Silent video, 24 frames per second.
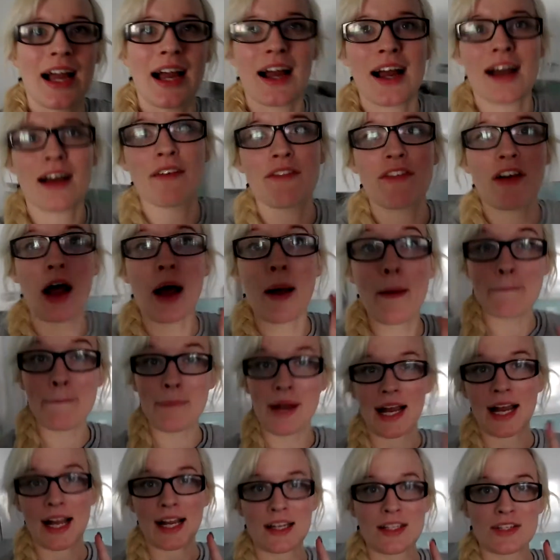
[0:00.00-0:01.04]
have
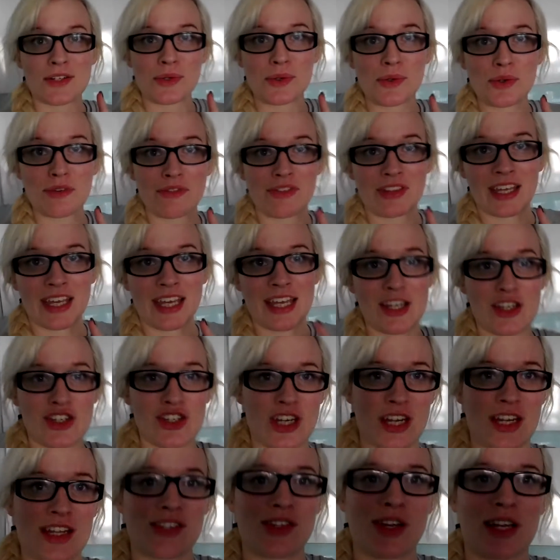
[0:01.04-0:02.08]
unpacked all of the
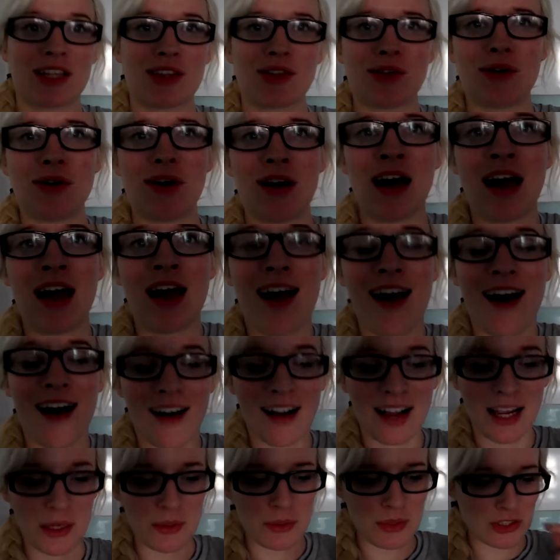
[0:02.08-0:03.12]
kitchen. So I thought
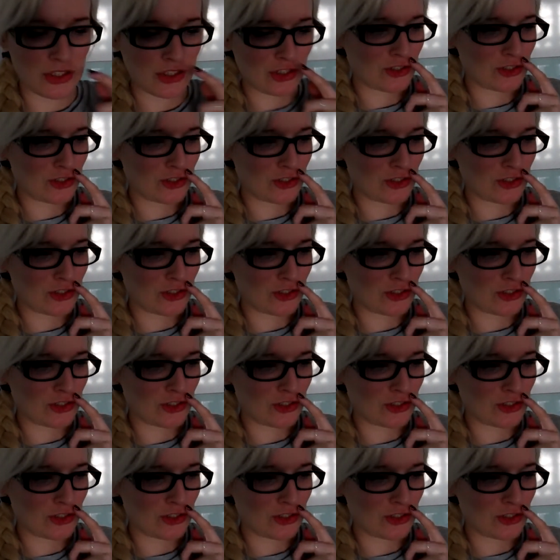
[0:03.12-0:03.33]
I would